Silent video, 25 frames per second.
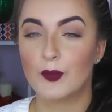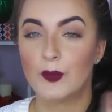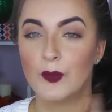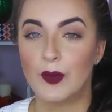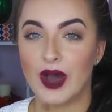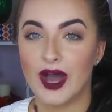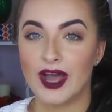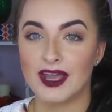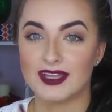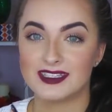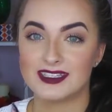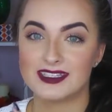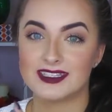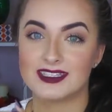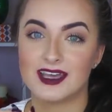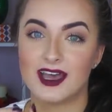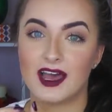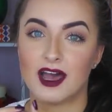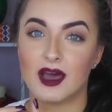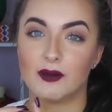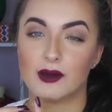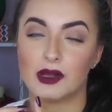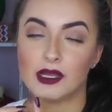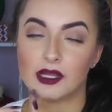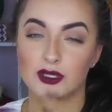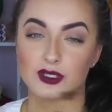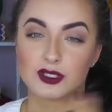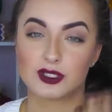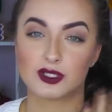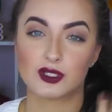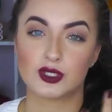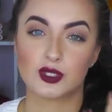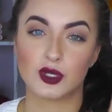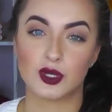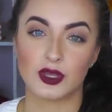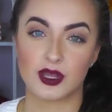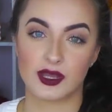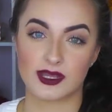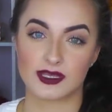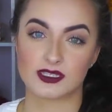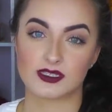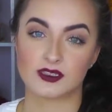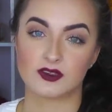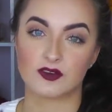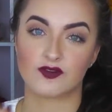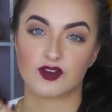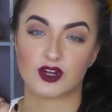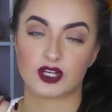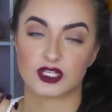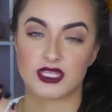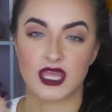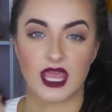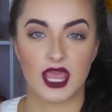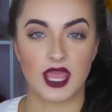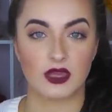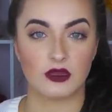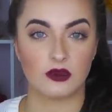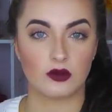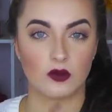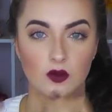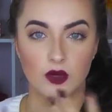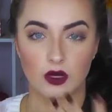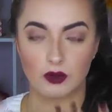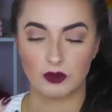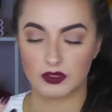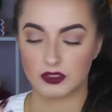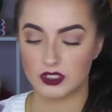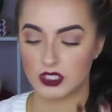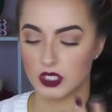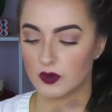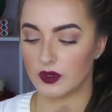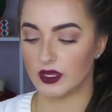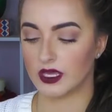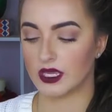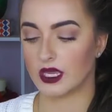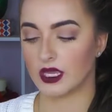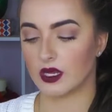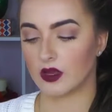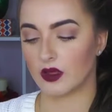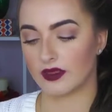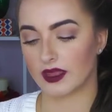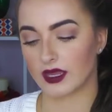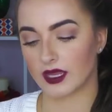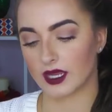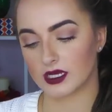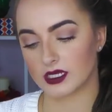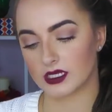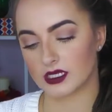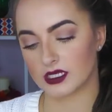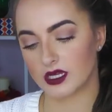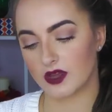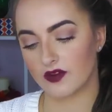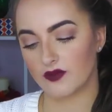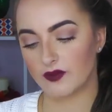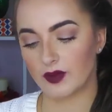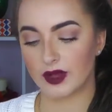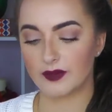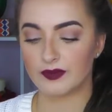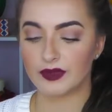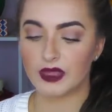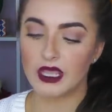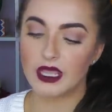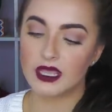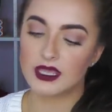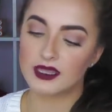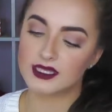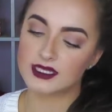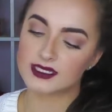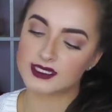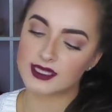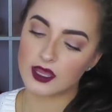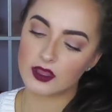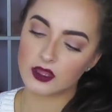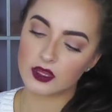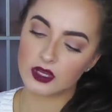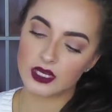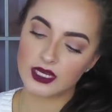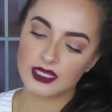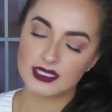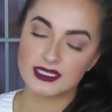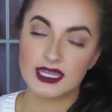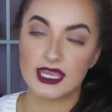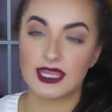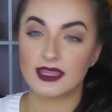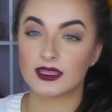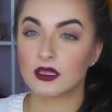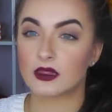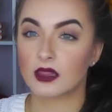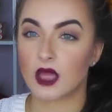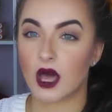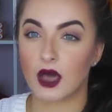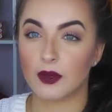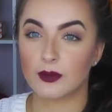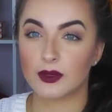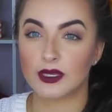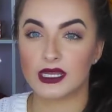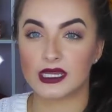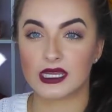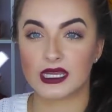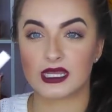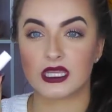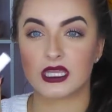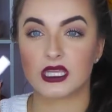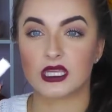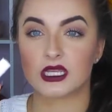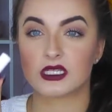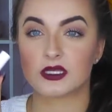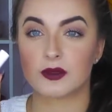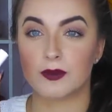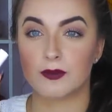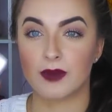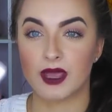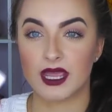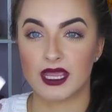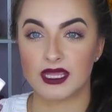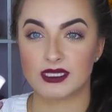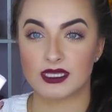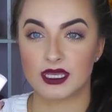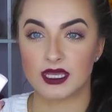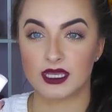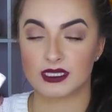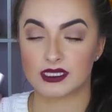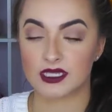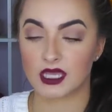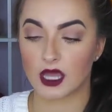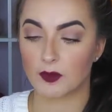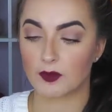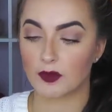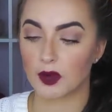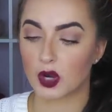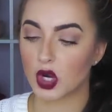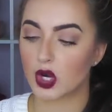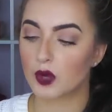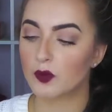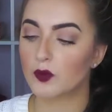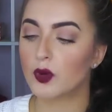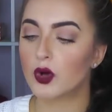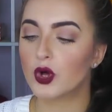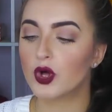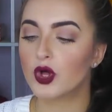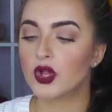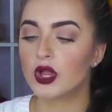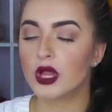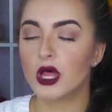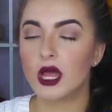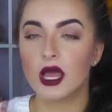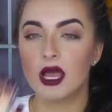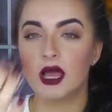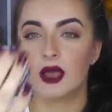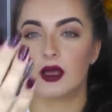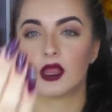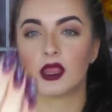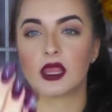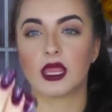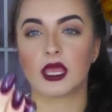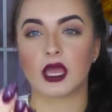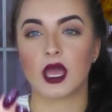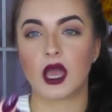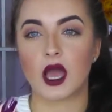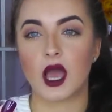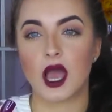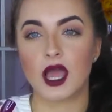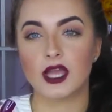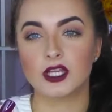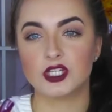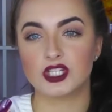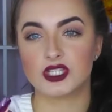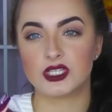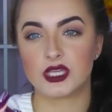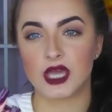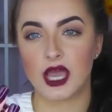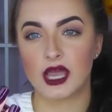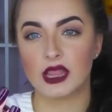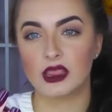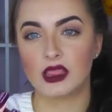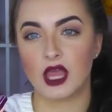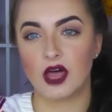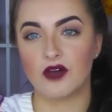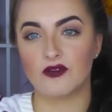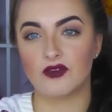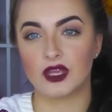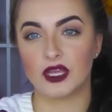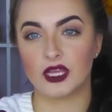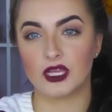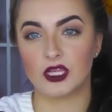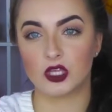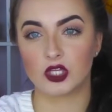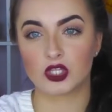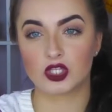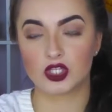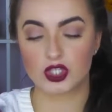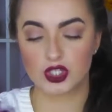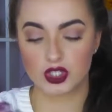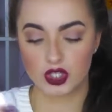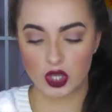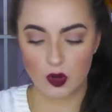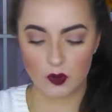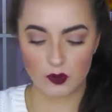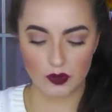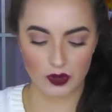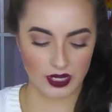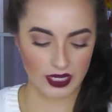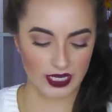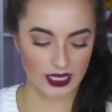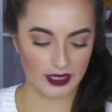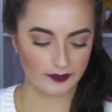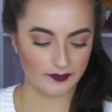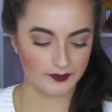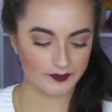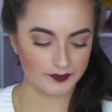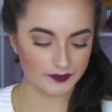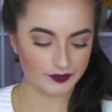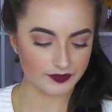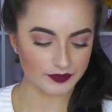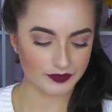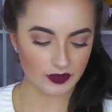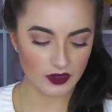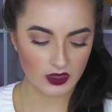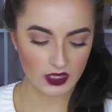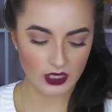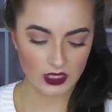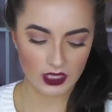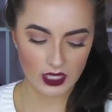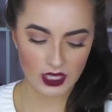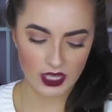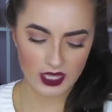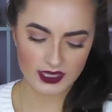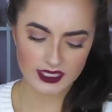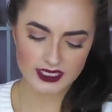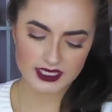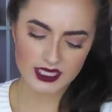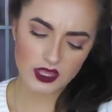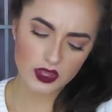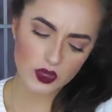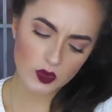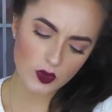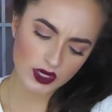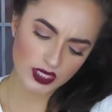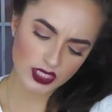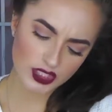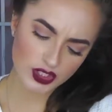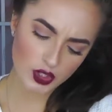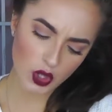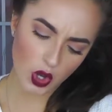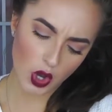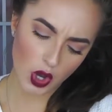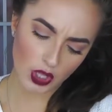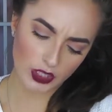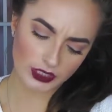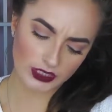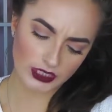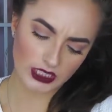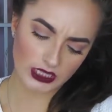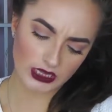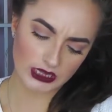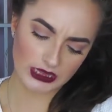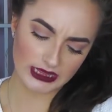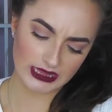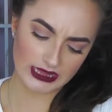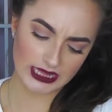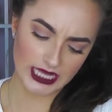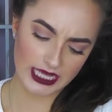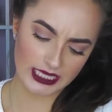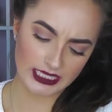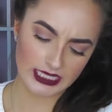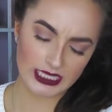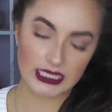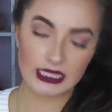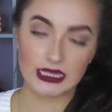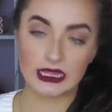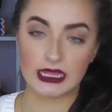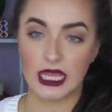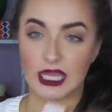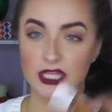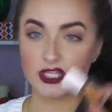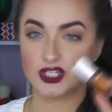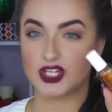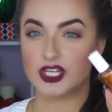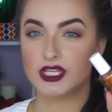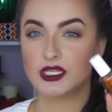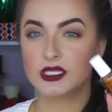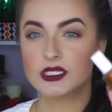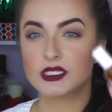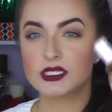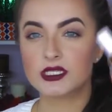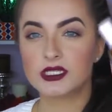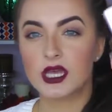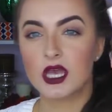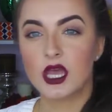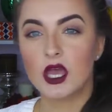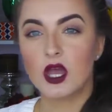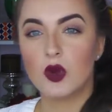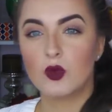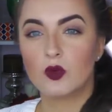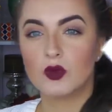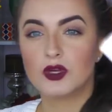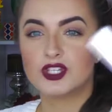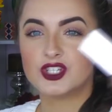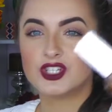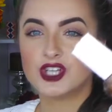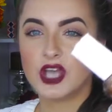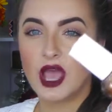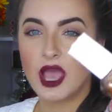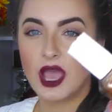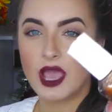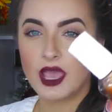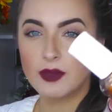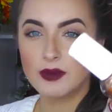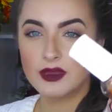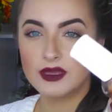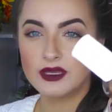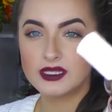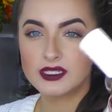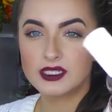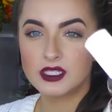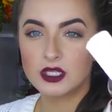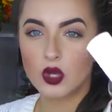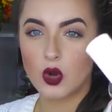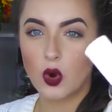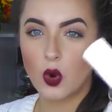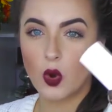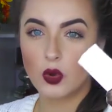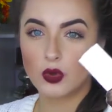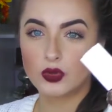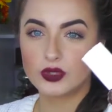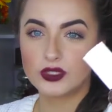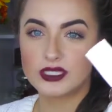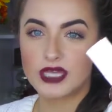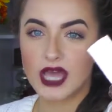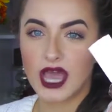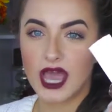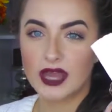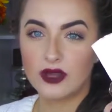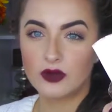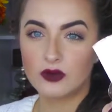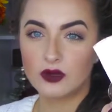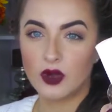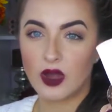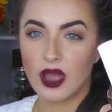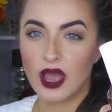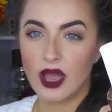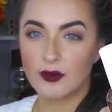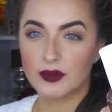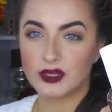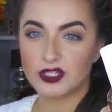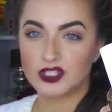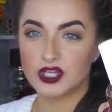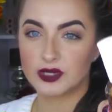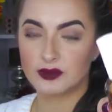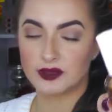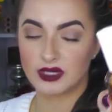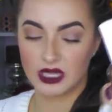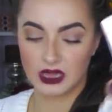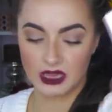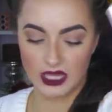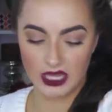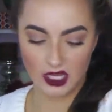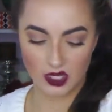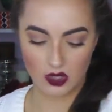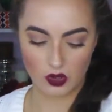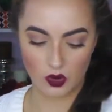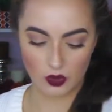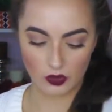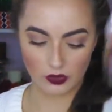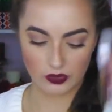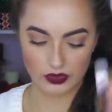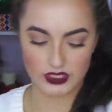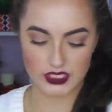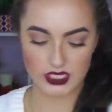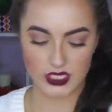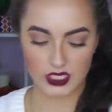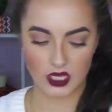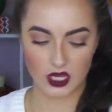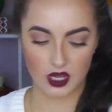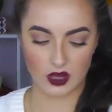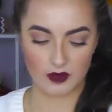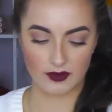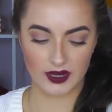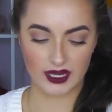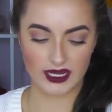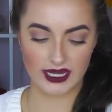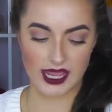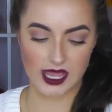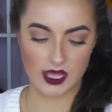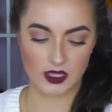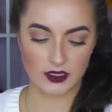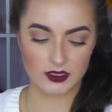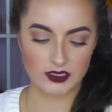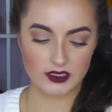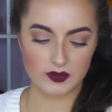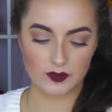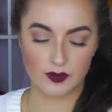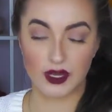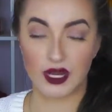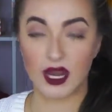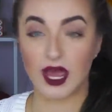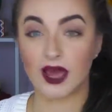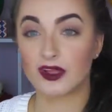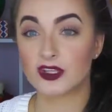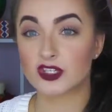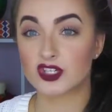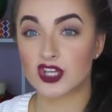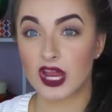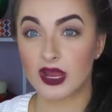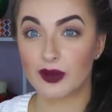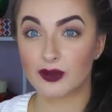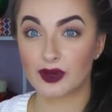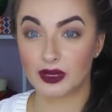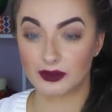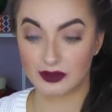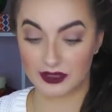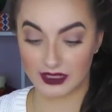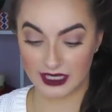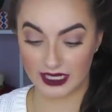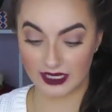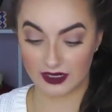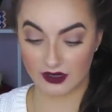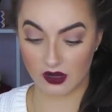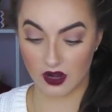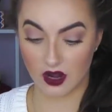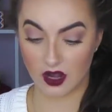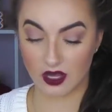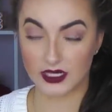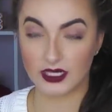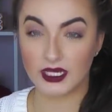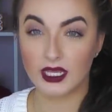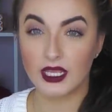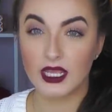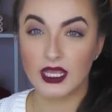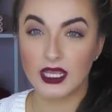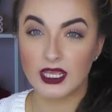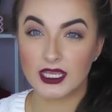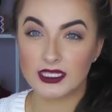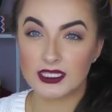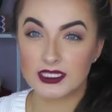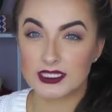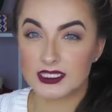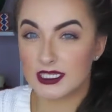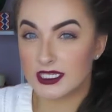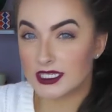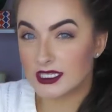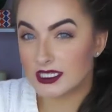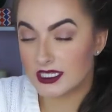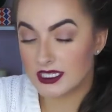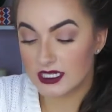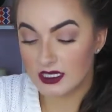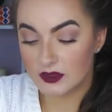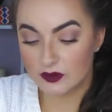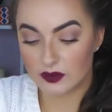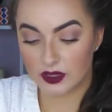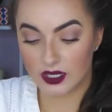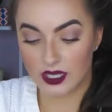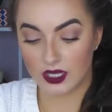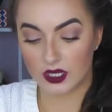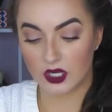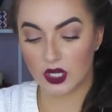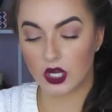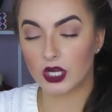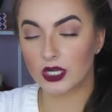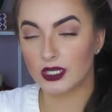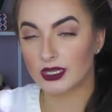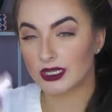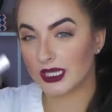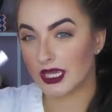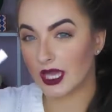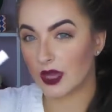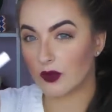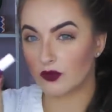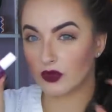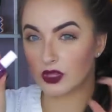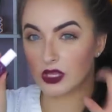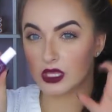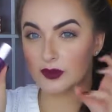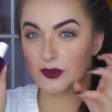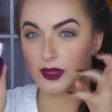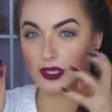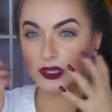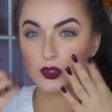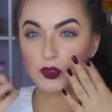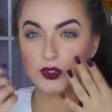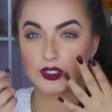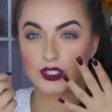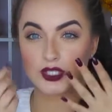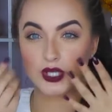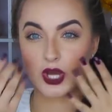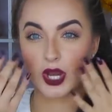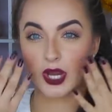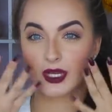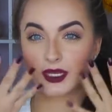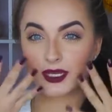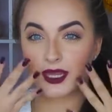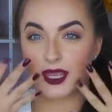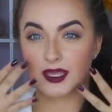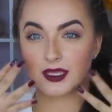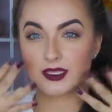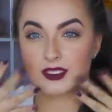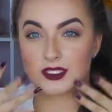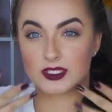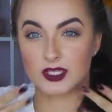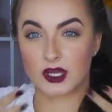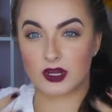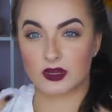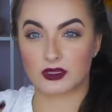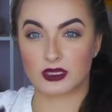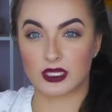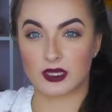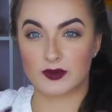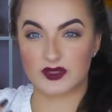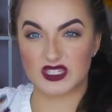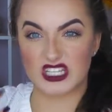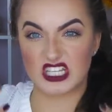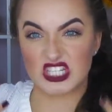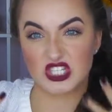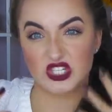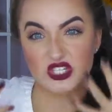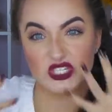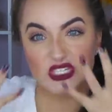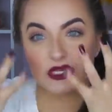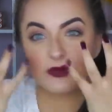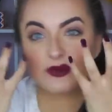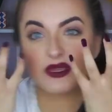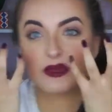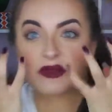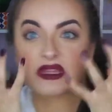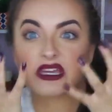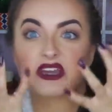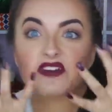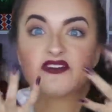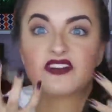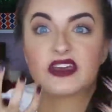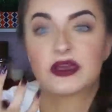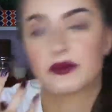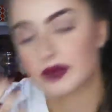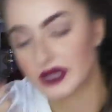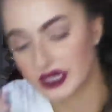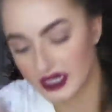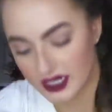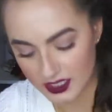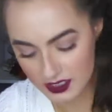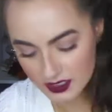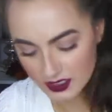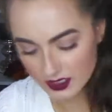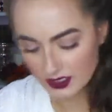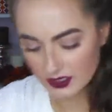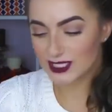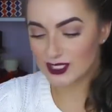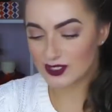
But I also show you guys firsthand what I'm doing and all that kind of stuff. But this color is in the lobby, and I think it is amazing. It's like a purple, like, I love it. It looks so pretty. And this other one is called Leggy Legend, which, I mean, it's a gold. I don't know how much I'm going to like golds on my nails, but I'll try it probably later on in the season. But currently, I'm really about those dark nails, dark lips. Like, do you see me? I'm like a vampire.